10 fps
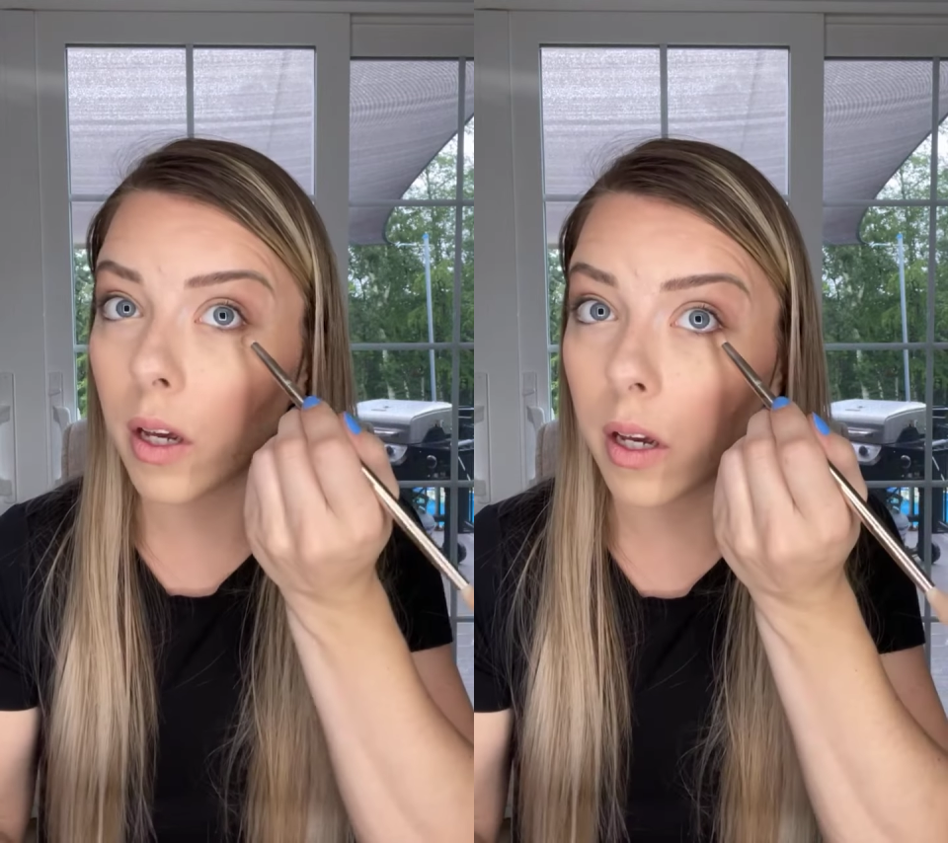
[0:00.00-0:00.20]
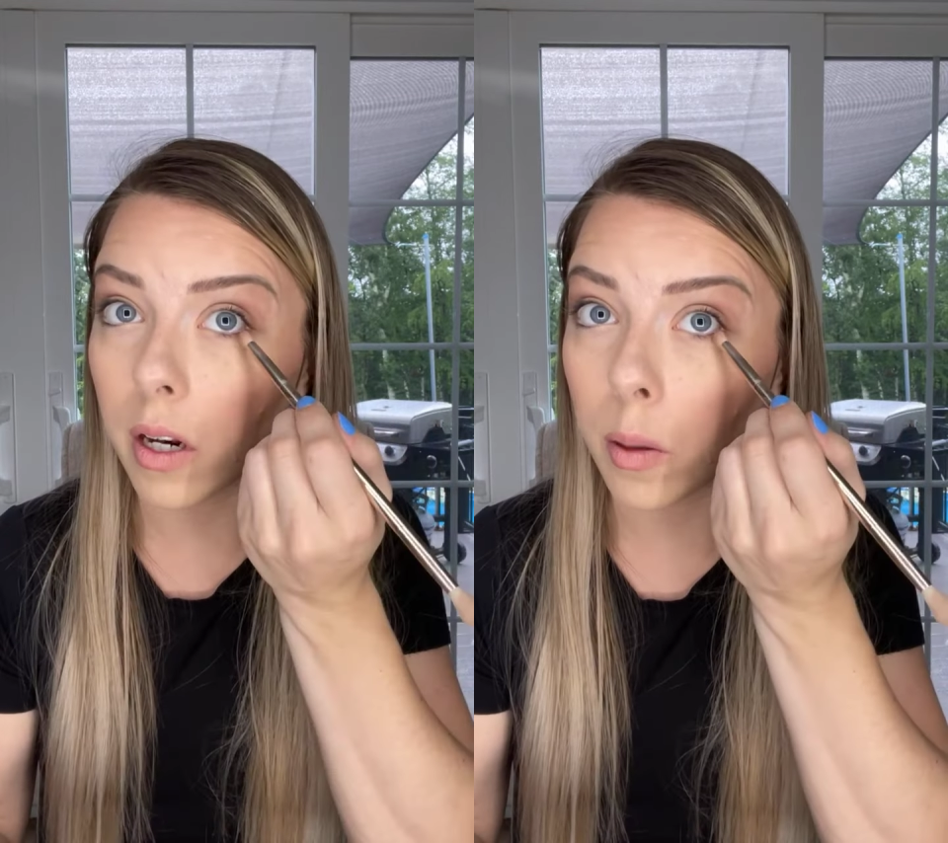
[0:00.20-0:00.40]

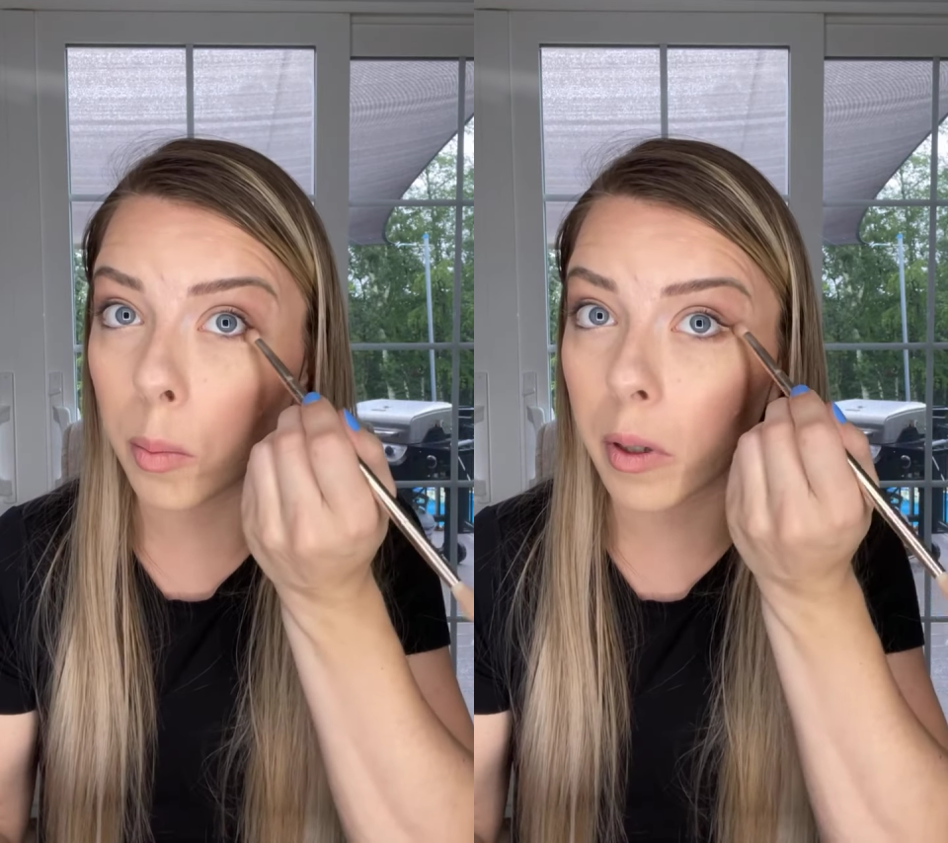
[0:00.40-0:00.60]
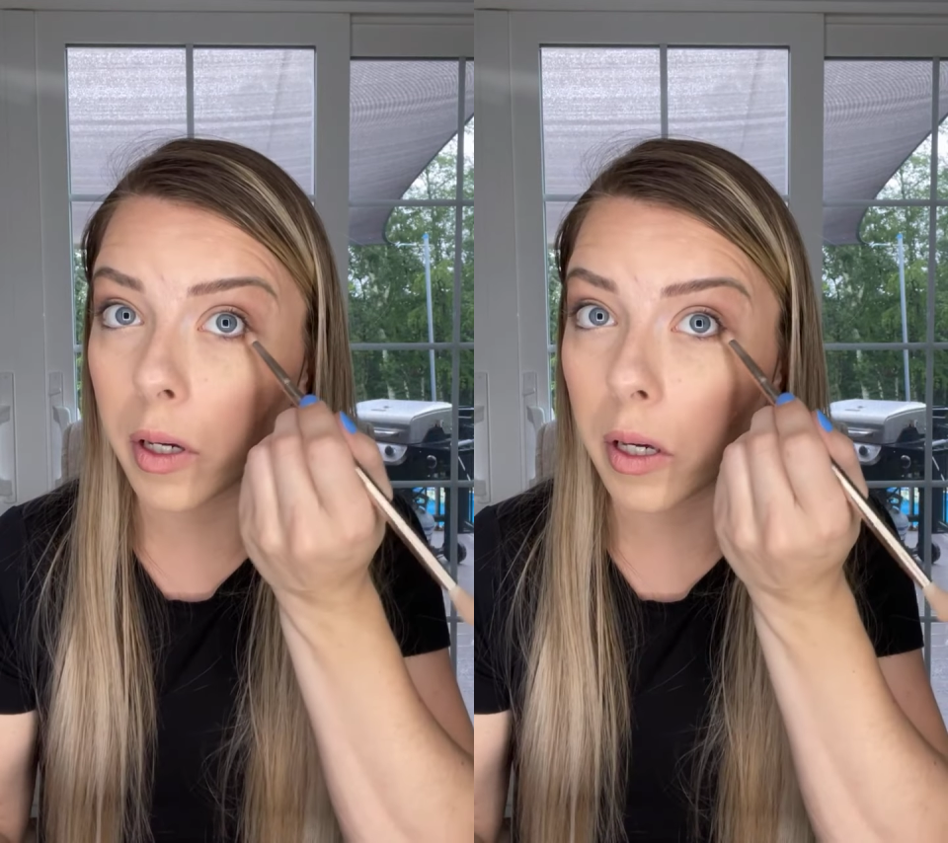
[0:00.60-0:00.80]
And I
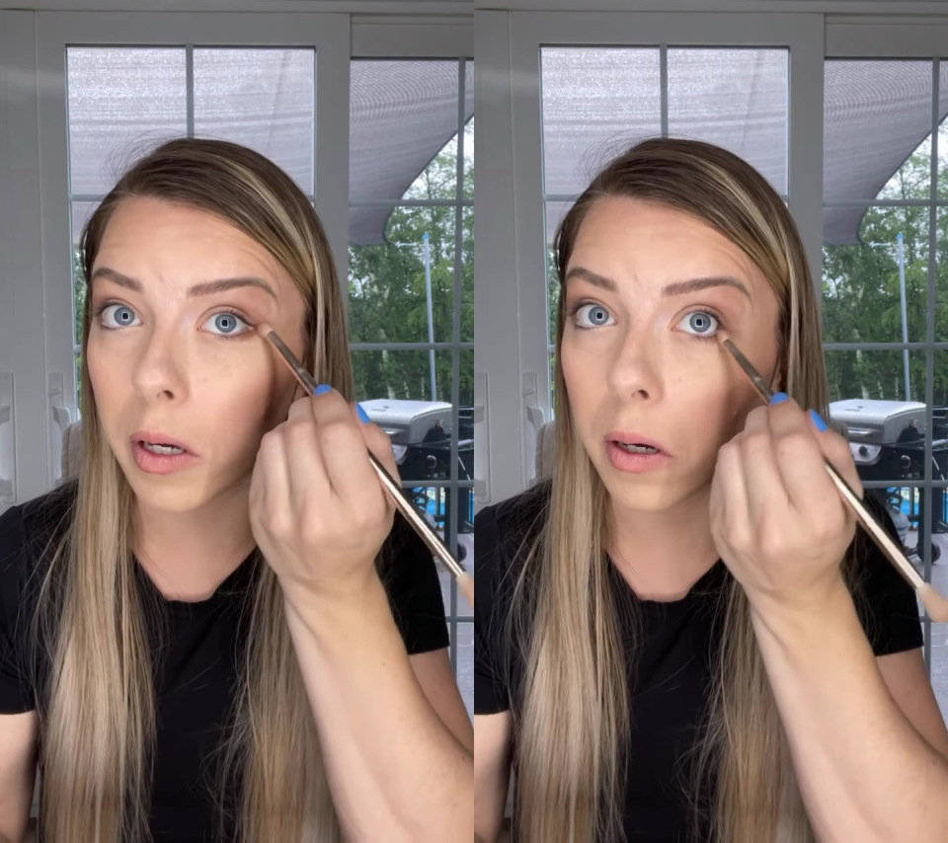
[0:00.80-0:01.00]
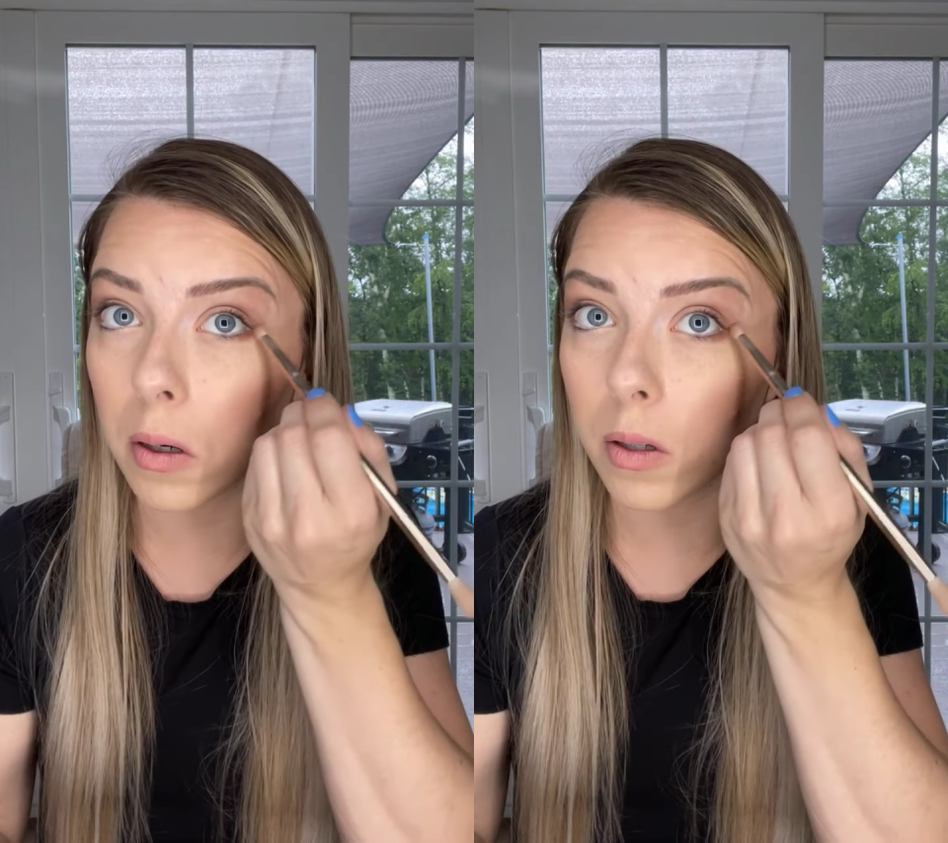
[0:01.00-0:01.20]
bring it
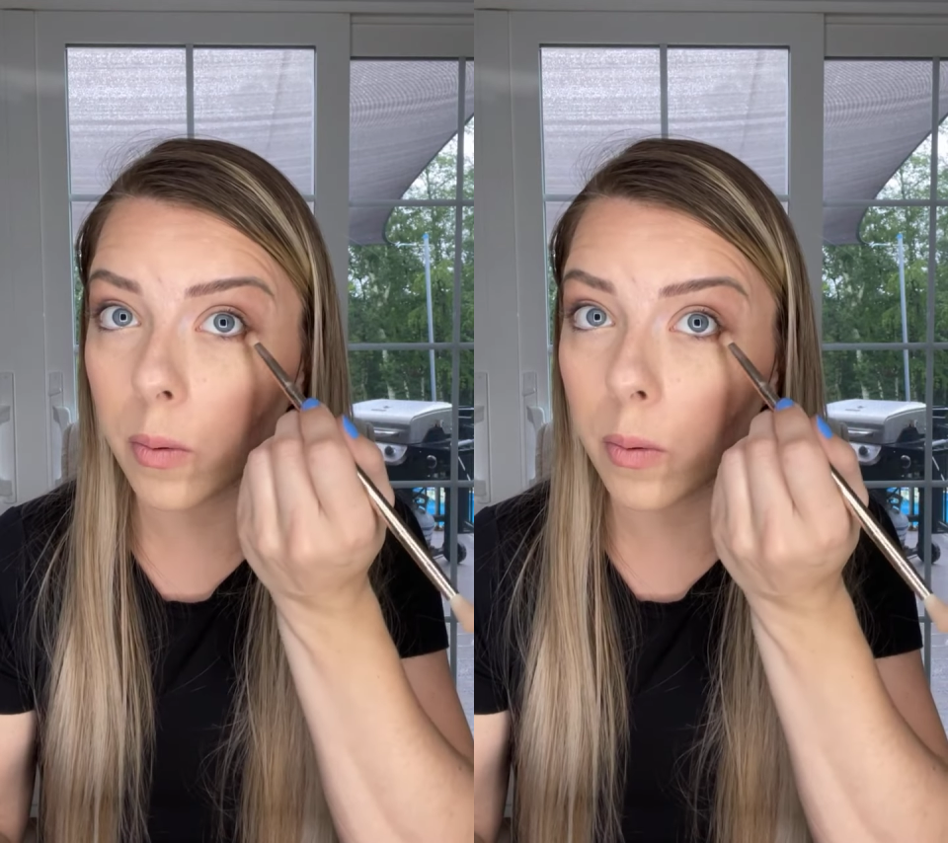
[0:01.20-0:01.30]
all the